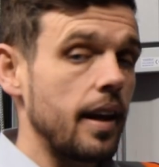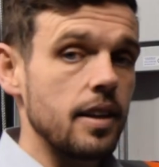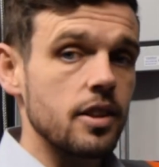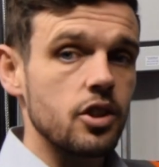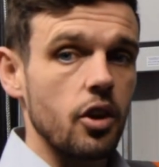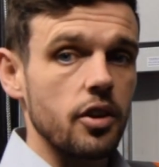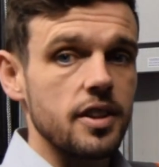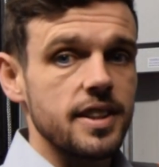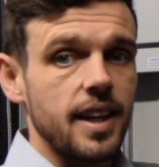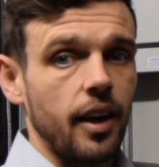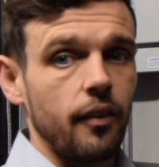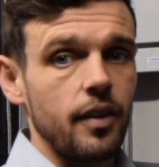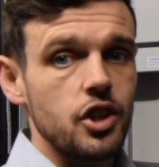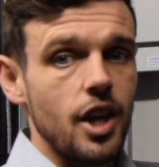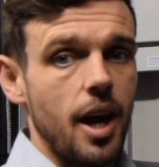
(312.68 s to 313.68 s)
inside the
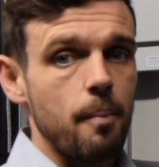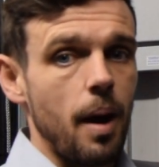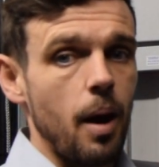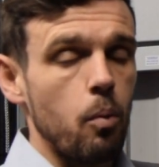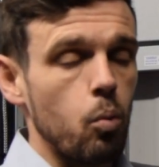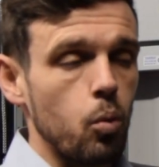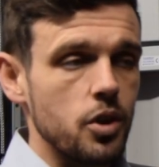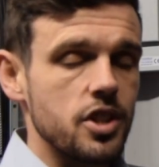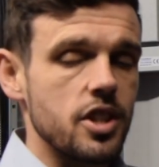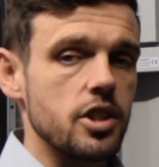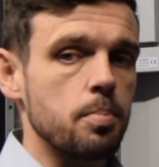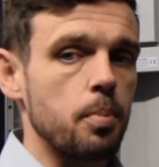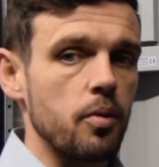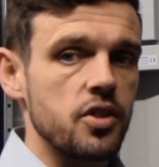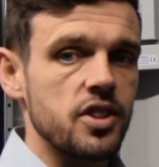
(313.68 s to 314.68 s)
secondary chamber once it's
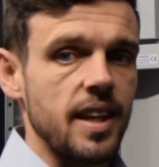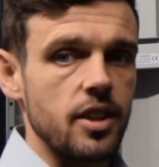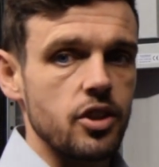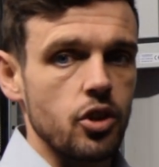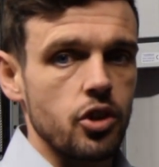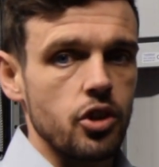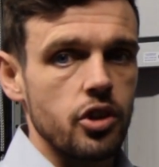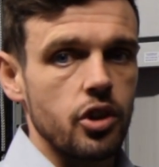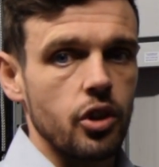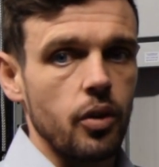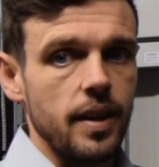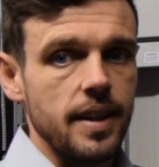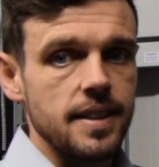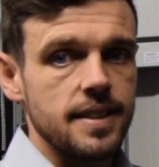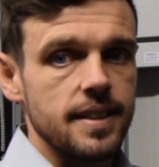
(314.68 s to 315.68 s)
above six hundred
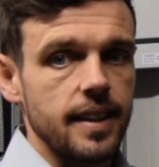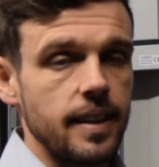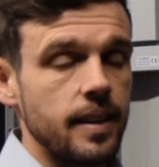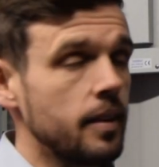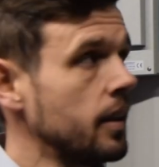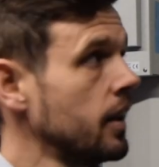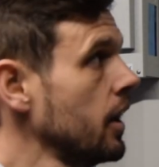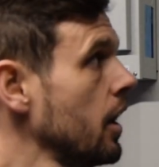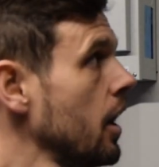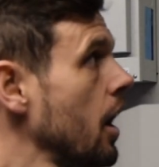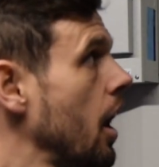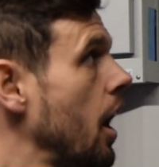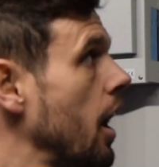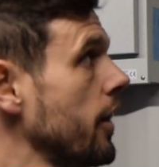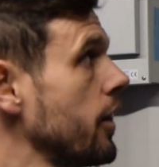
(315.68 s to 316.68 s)
degrees C.
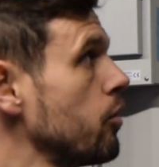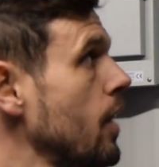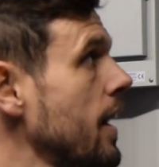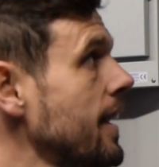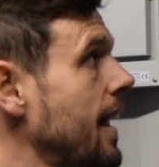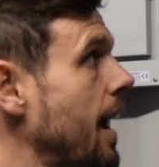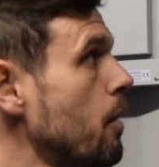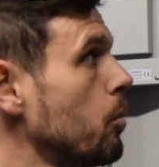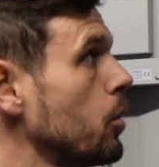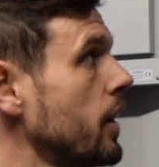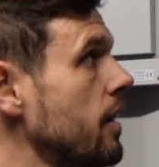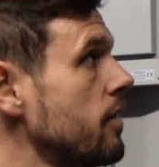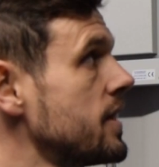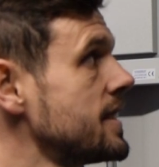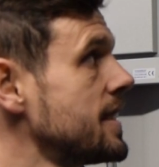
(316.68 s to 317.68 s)
Uh, the readout will
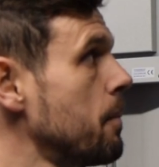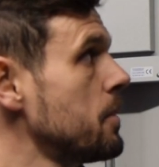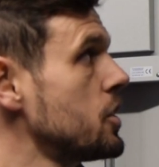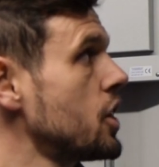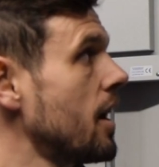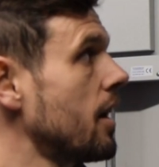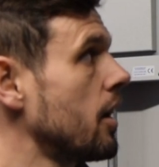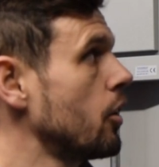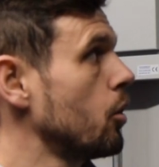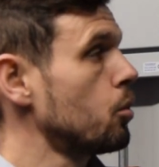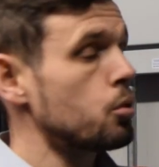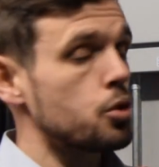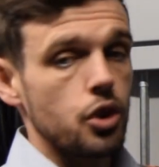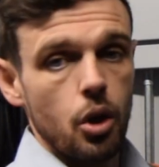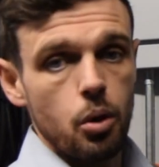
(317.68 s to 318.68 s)
give the temperature and
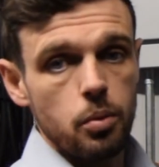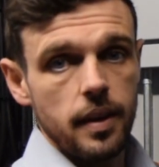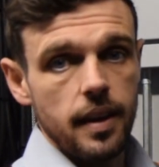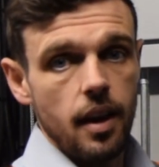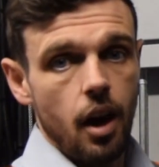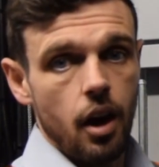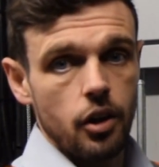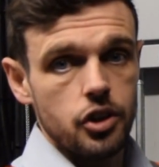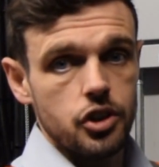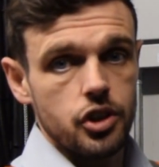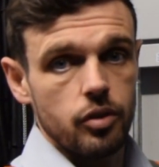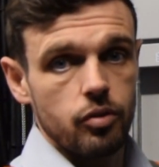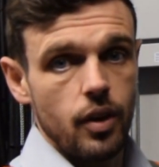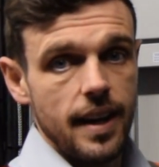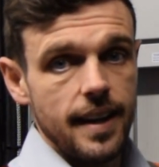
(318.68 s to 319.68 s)
also the
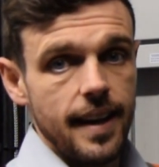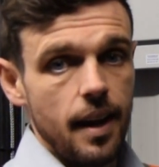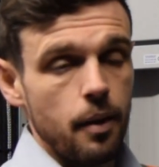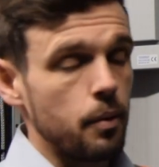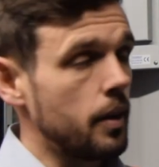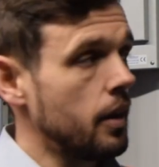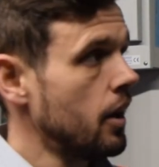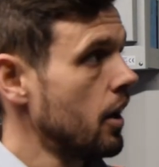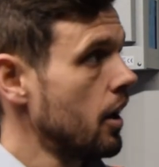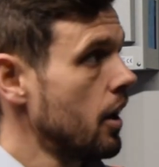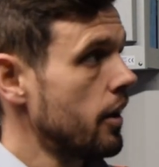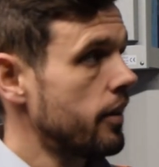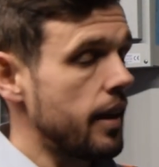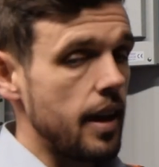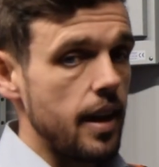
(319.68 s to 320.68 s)
oxygen readout.
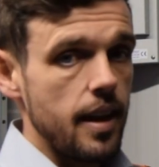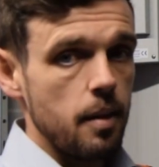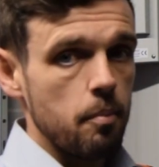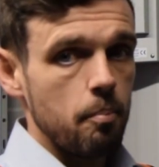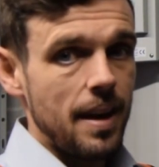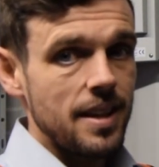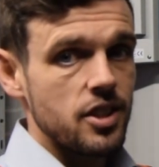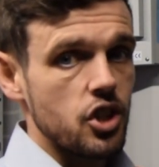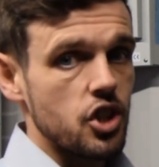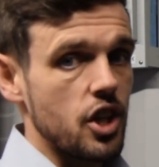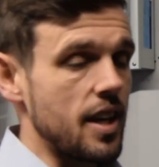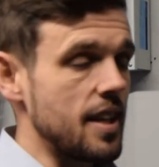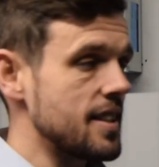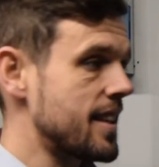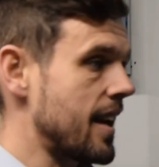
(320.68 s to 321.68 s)
The message
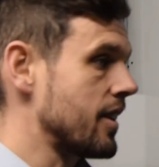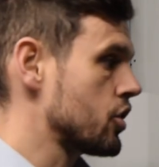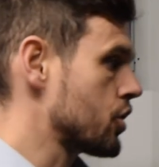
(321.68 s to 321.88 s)
is then